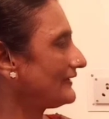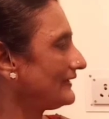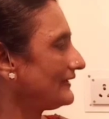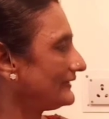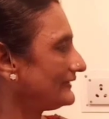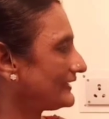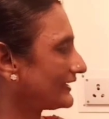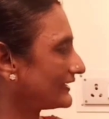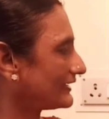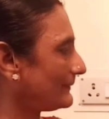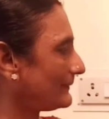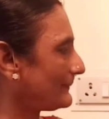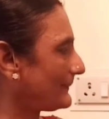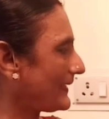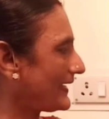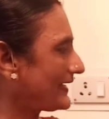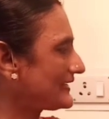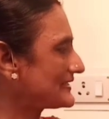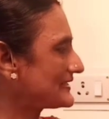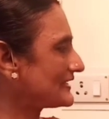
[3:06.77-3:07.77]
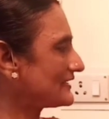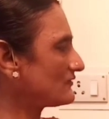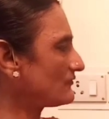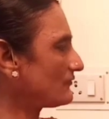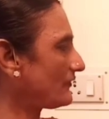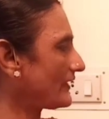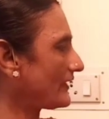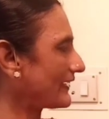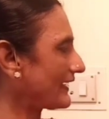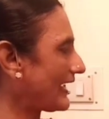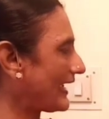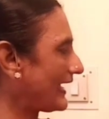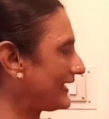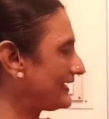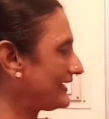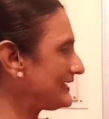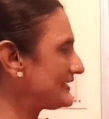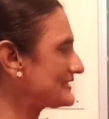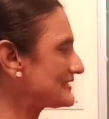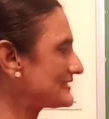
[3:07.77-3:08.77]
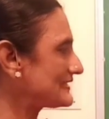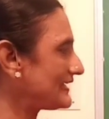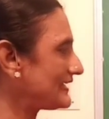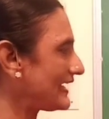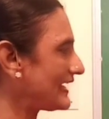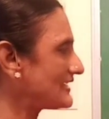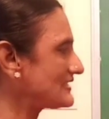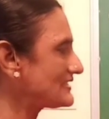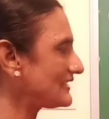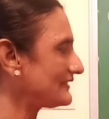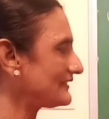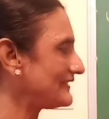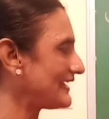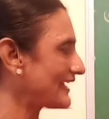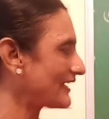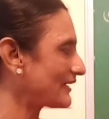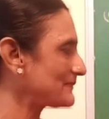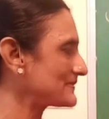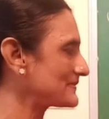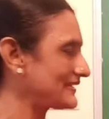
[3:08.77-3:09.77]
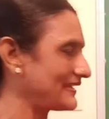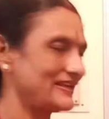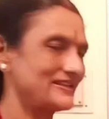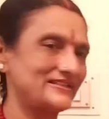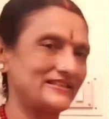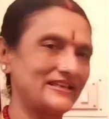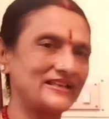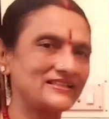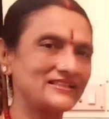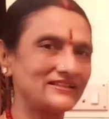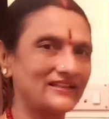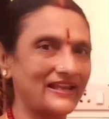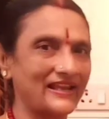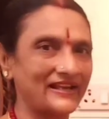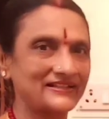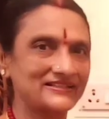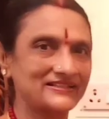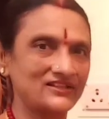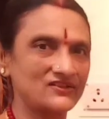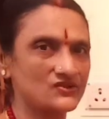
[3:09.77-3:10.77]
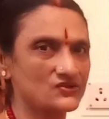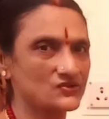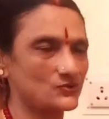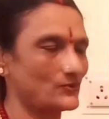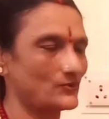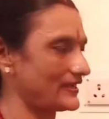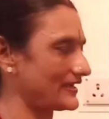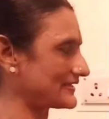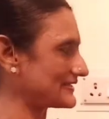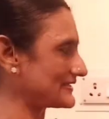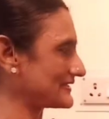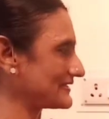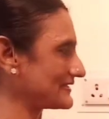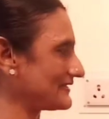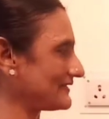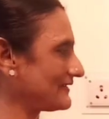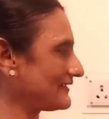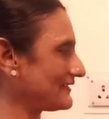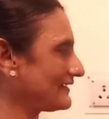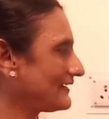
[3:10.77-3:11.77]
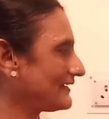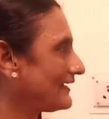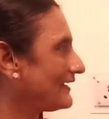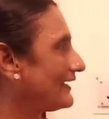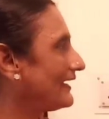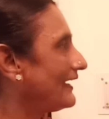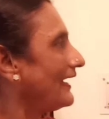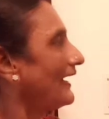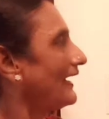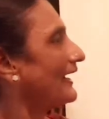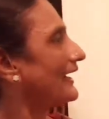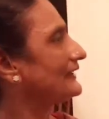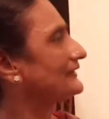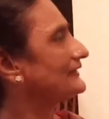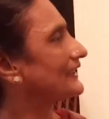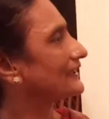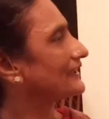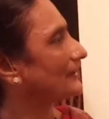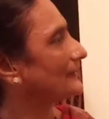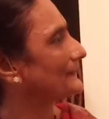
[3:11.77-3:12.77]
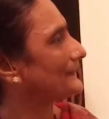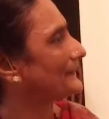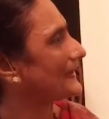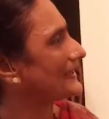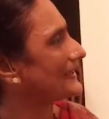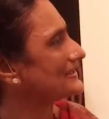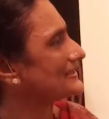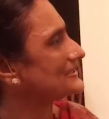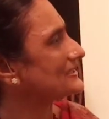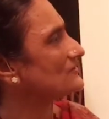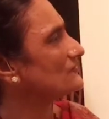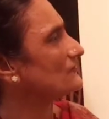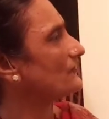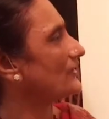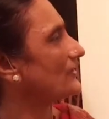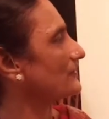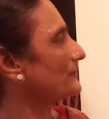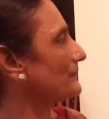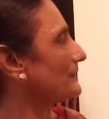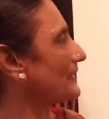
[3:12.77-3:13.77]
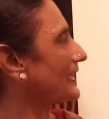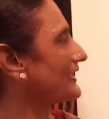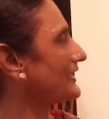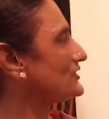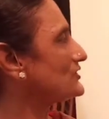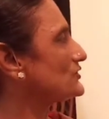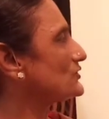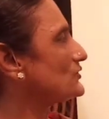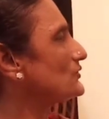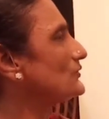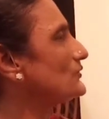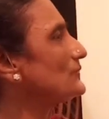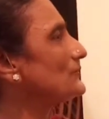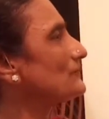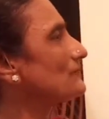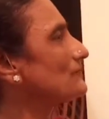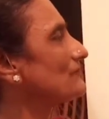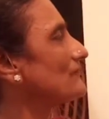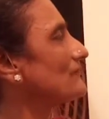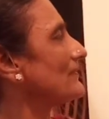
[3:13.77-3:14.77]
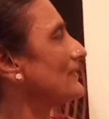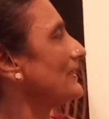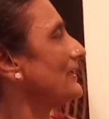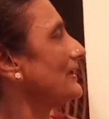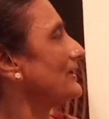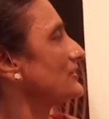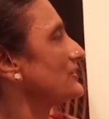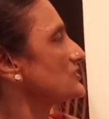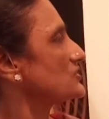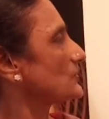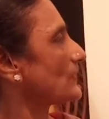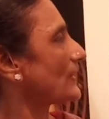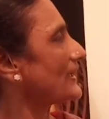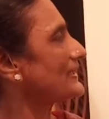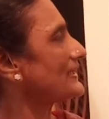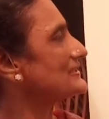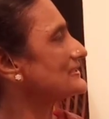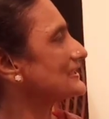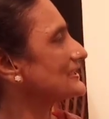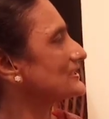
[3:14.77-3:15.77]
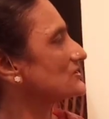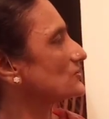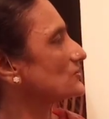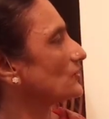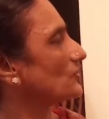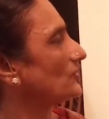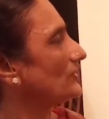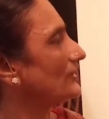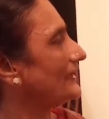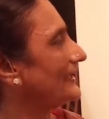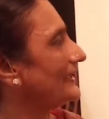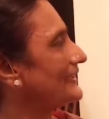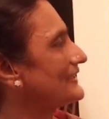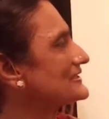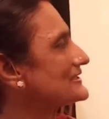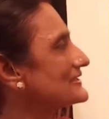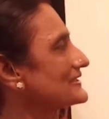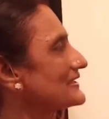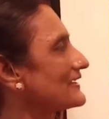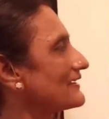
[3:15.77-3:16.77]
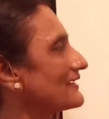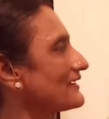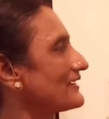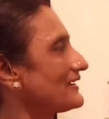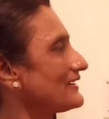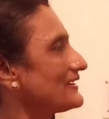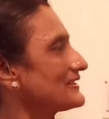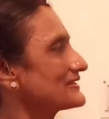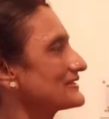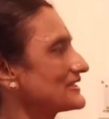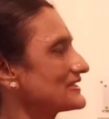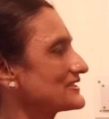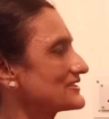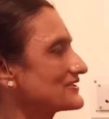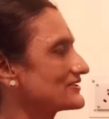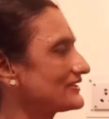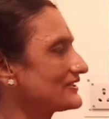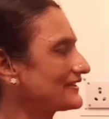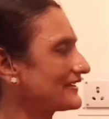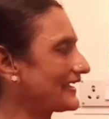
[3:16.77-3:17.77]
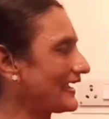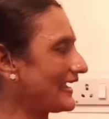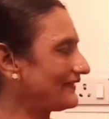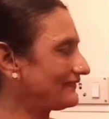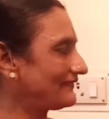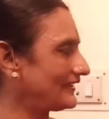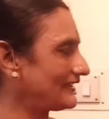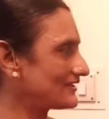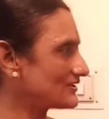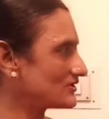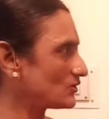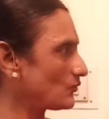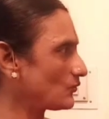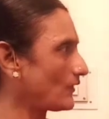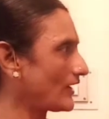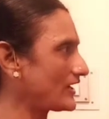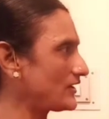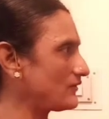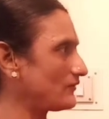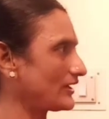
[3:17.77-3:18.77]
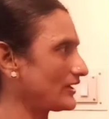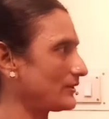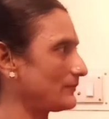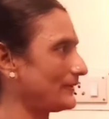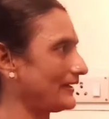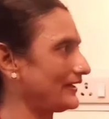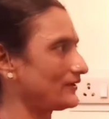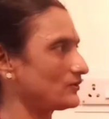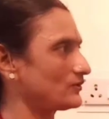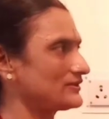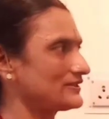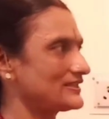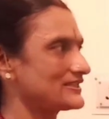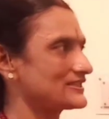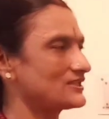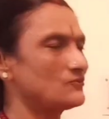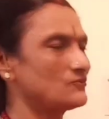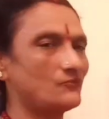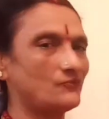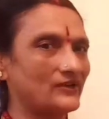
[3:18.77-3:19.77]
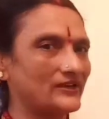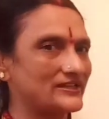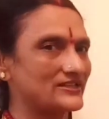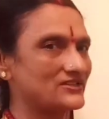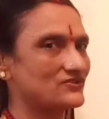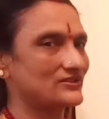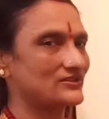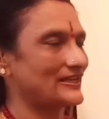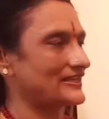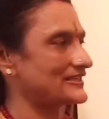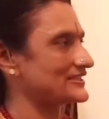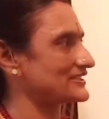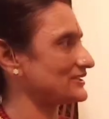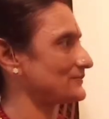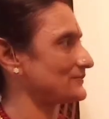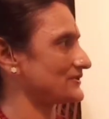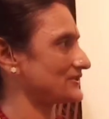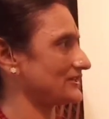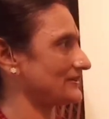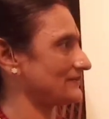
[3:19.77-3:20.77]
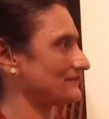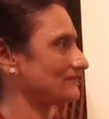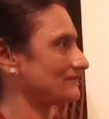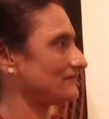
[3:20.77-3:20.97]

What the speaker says: the comparison for Ani's age and Dharam's age as X and 2X. And the comparison for Baiju, twice as old his sister Kathy. So, Y by 2, this is the first assumption.